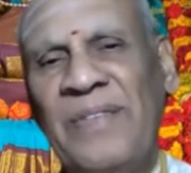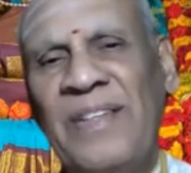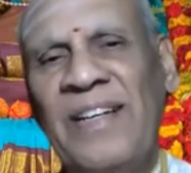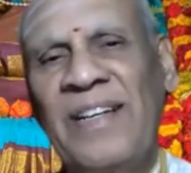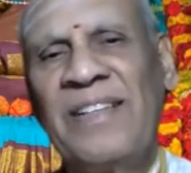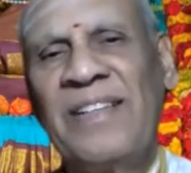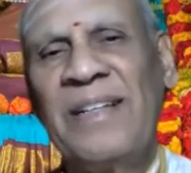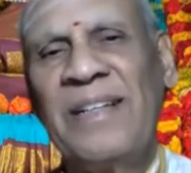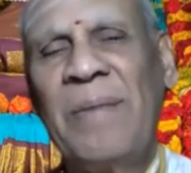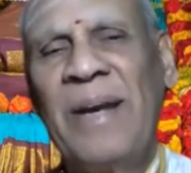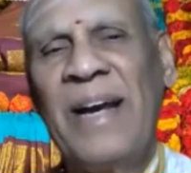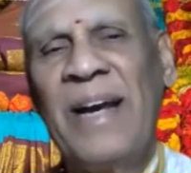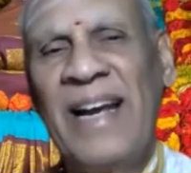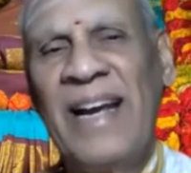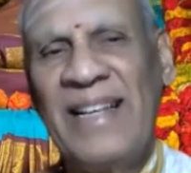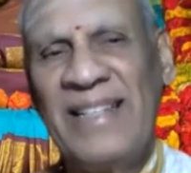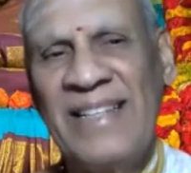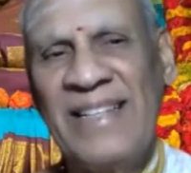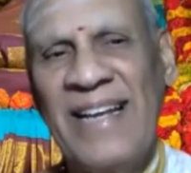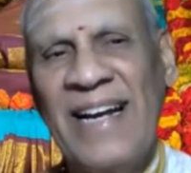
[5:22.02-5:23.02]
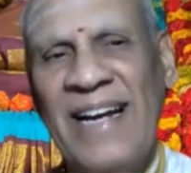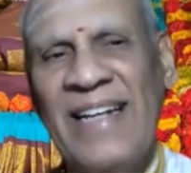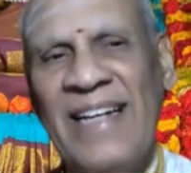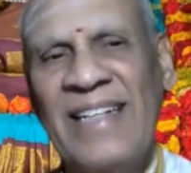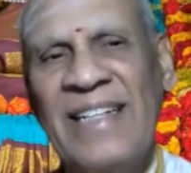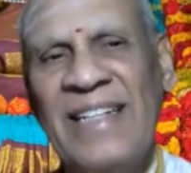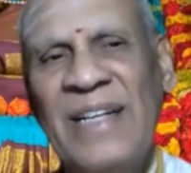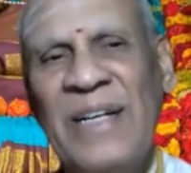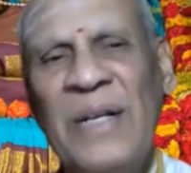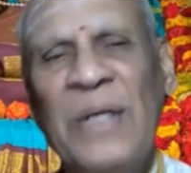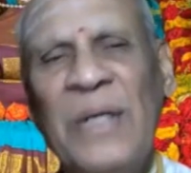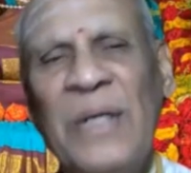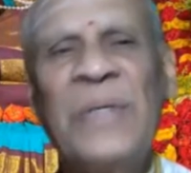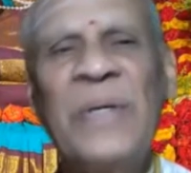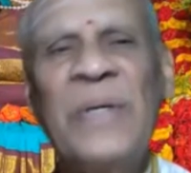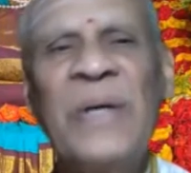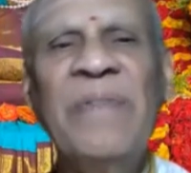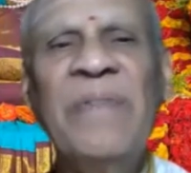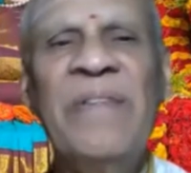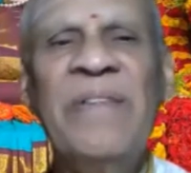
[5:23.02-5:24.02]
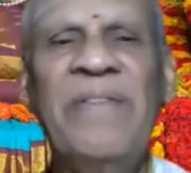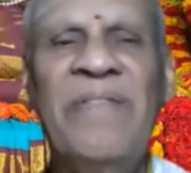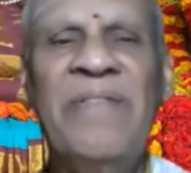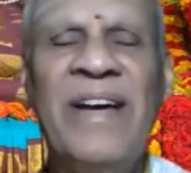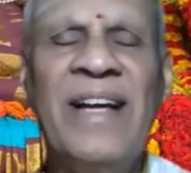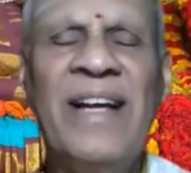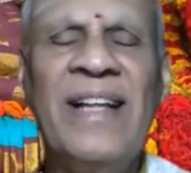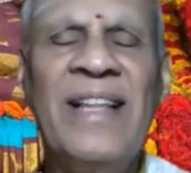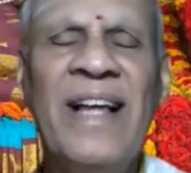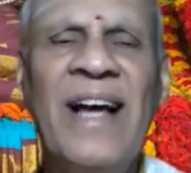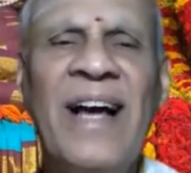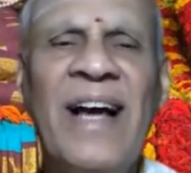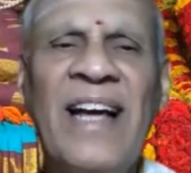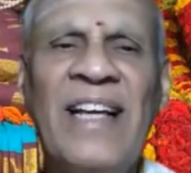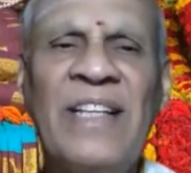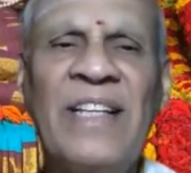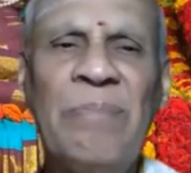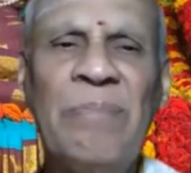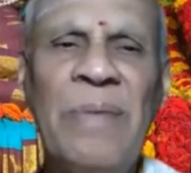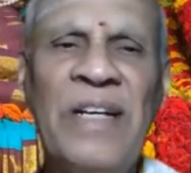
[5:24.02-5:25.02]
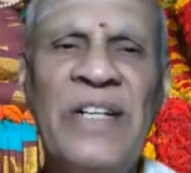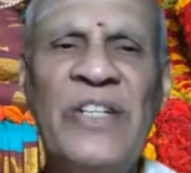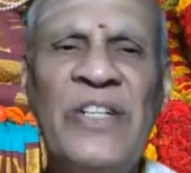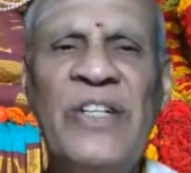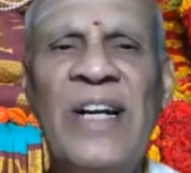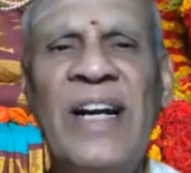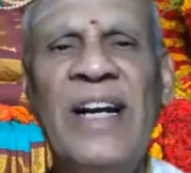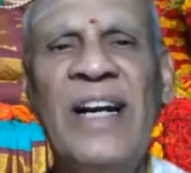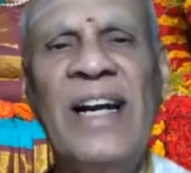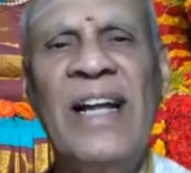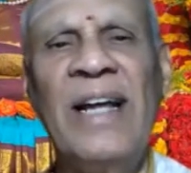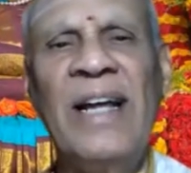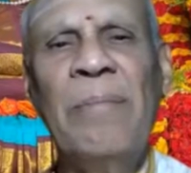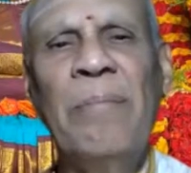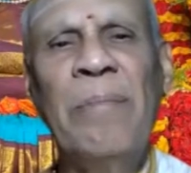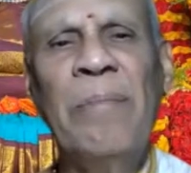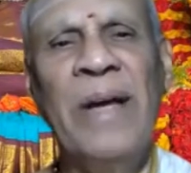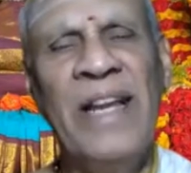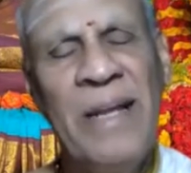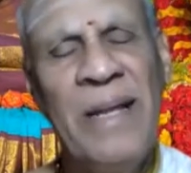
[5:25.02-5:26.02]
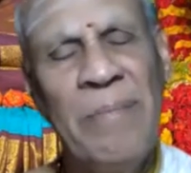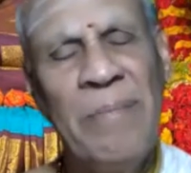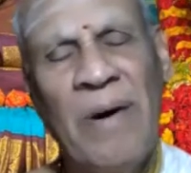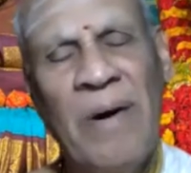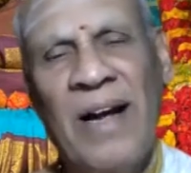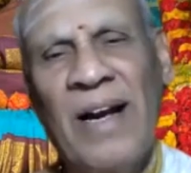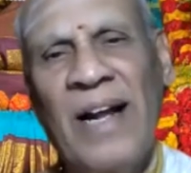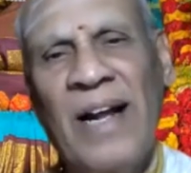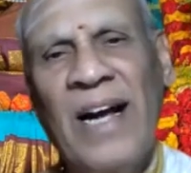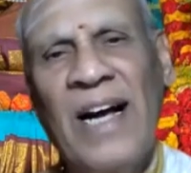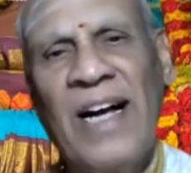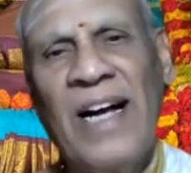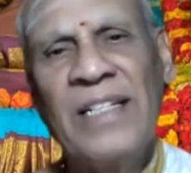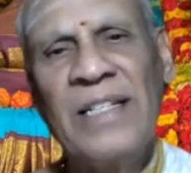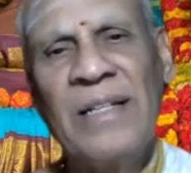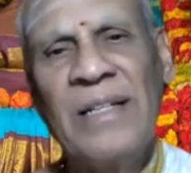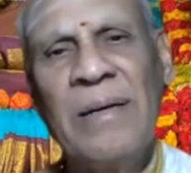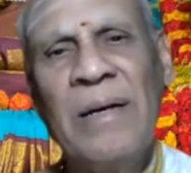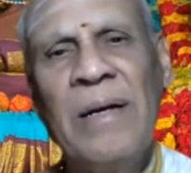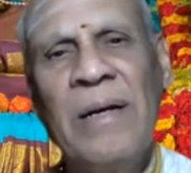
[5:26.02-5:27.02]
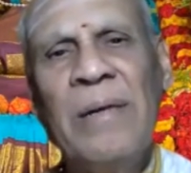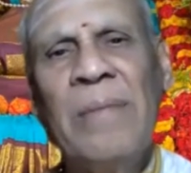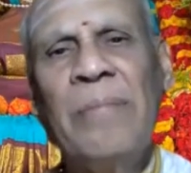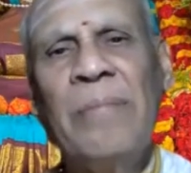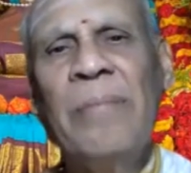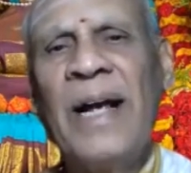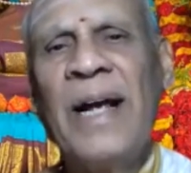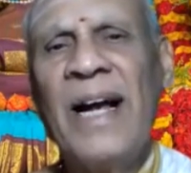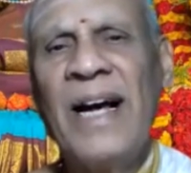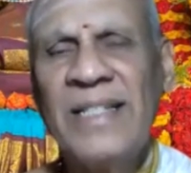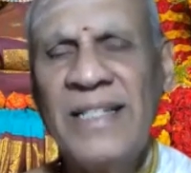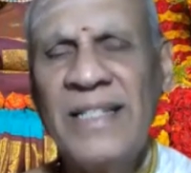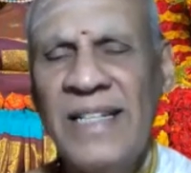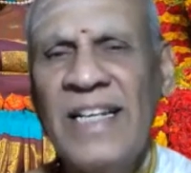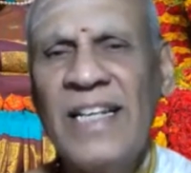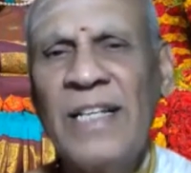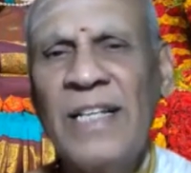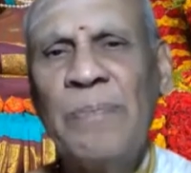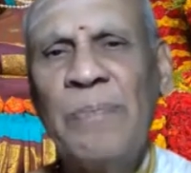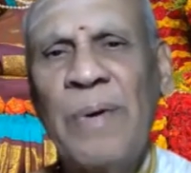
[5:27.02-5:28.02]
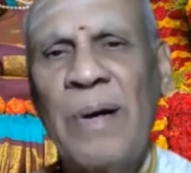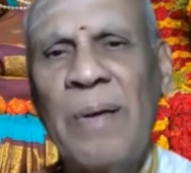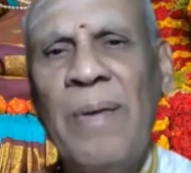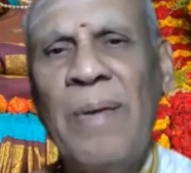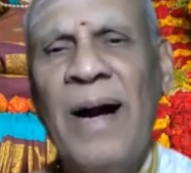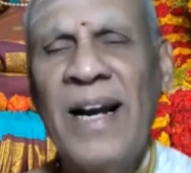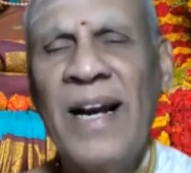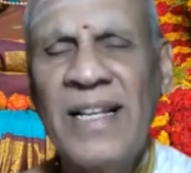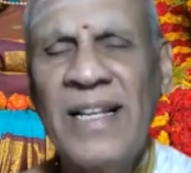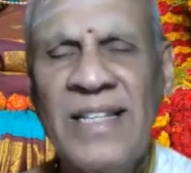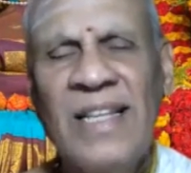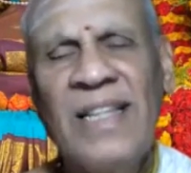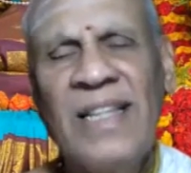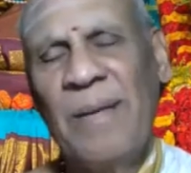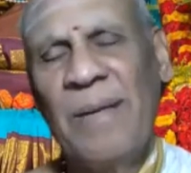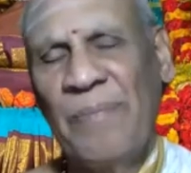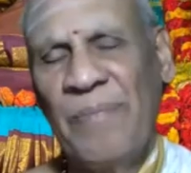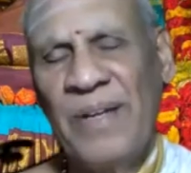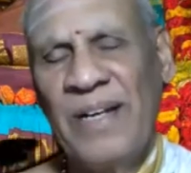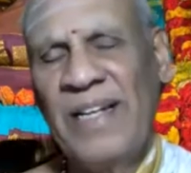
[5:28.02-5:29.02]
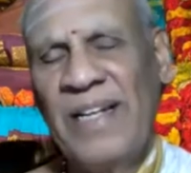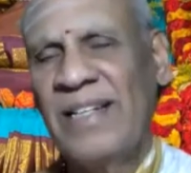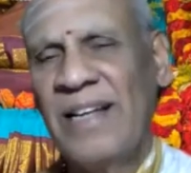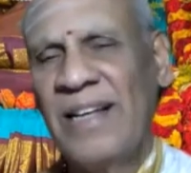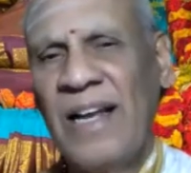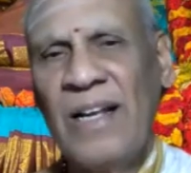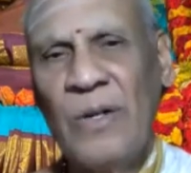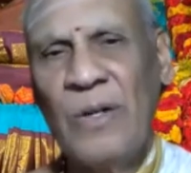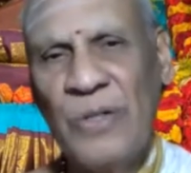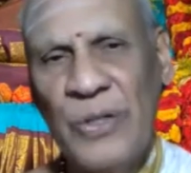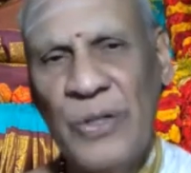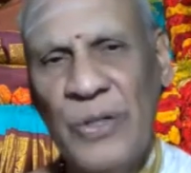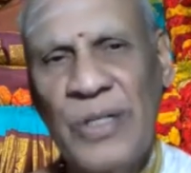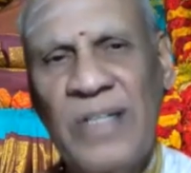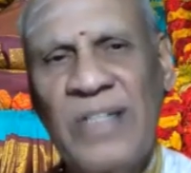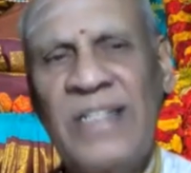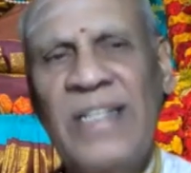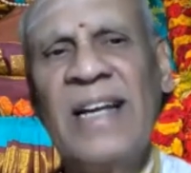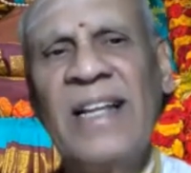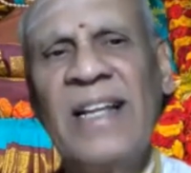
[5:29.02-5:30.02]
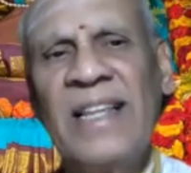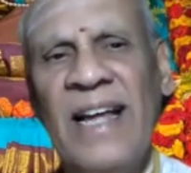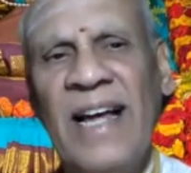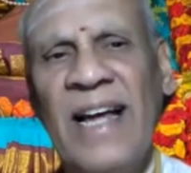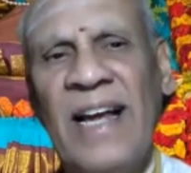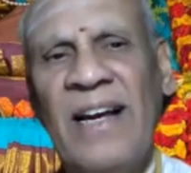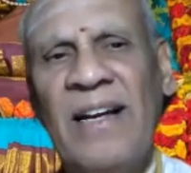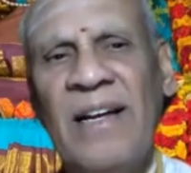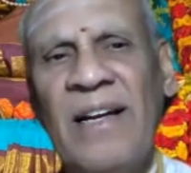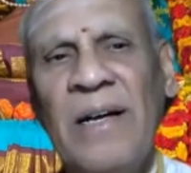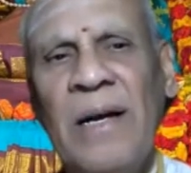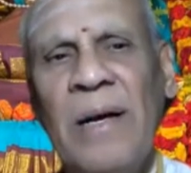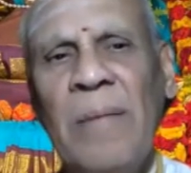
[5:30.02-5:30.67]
If somebody does that. So if the Veda has mentioned many margas, because it is Pramana Siddham, it is all said there.